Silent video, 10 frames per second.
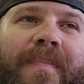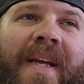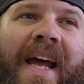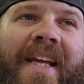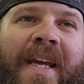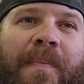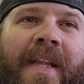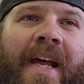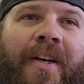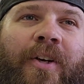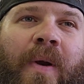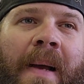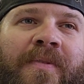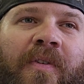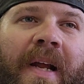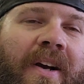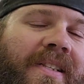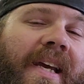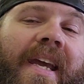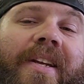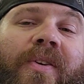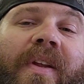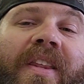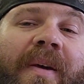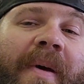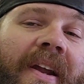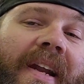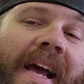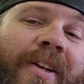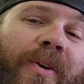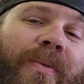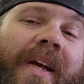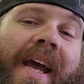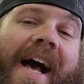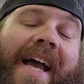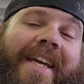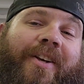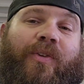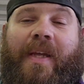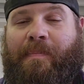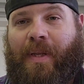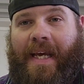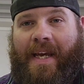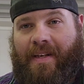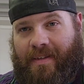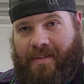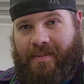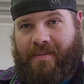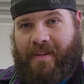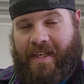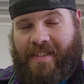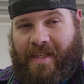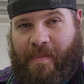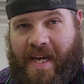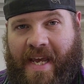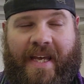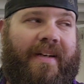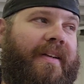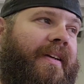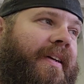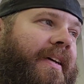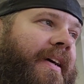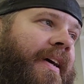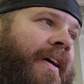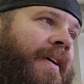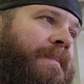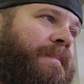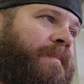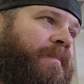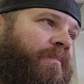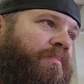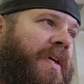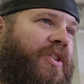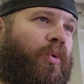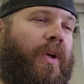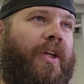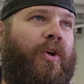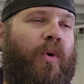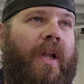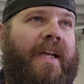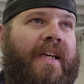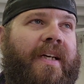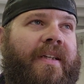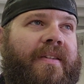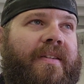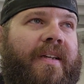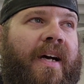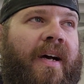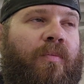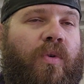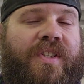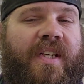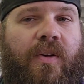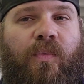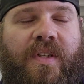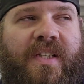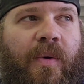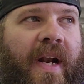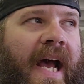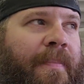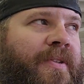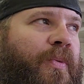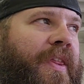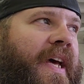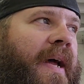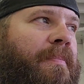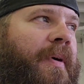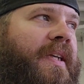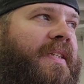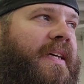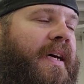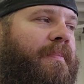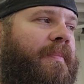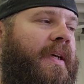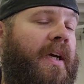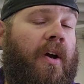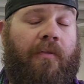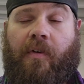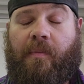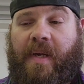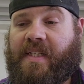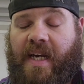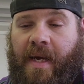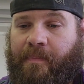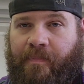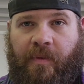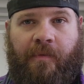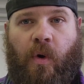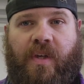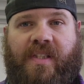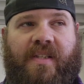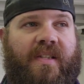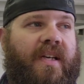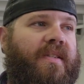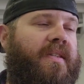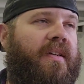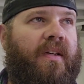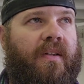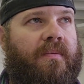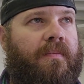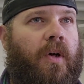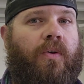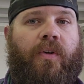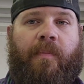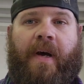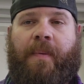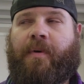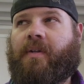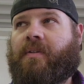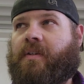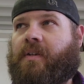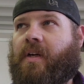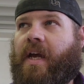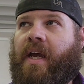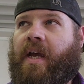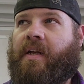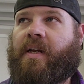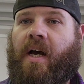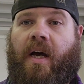kind of keeping that under wraps for now because I can't do anything about it. I can only plan things in my head. But it's a really cool idea. We'll see what happens with that. But for the meantime, focus is this: go and do the Piper and